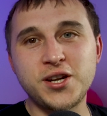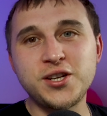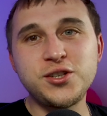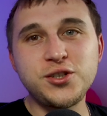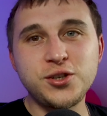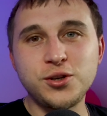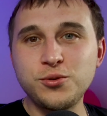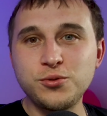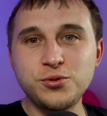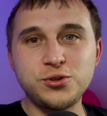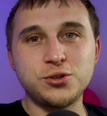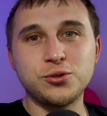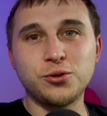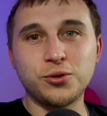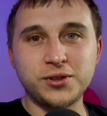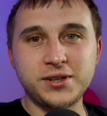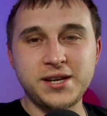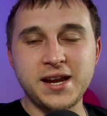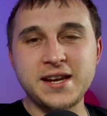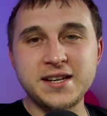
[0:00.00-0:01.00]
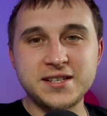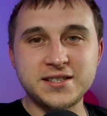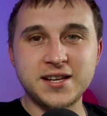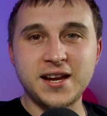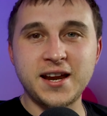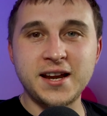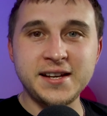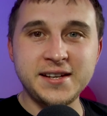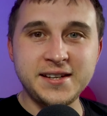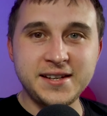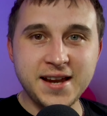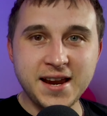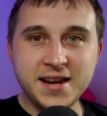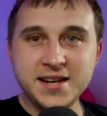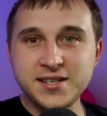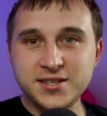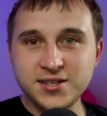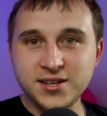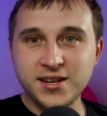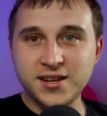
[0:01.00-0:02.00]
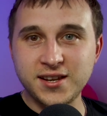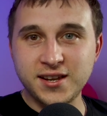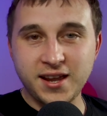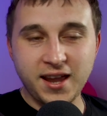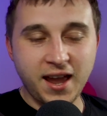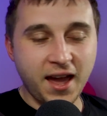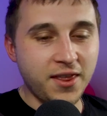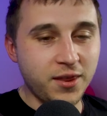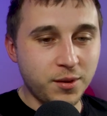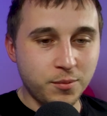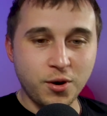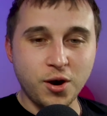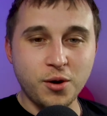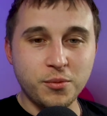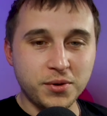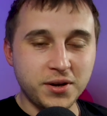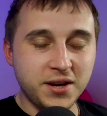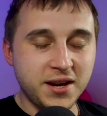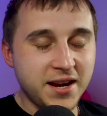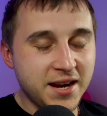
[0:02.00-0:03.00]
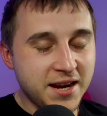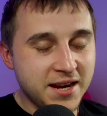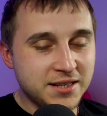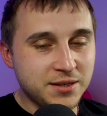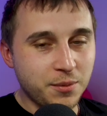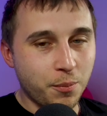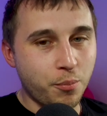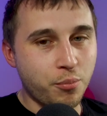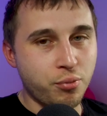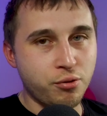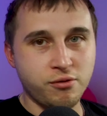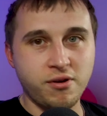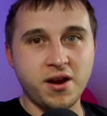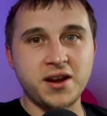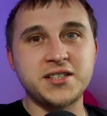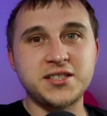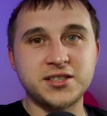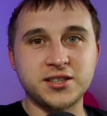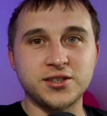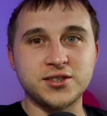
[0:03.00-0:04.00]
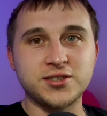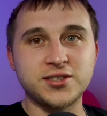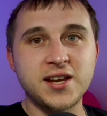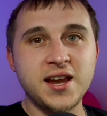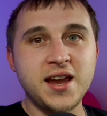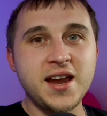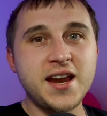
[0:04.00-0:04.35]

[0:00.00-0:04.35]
and use your data, and data at the moment is priceless.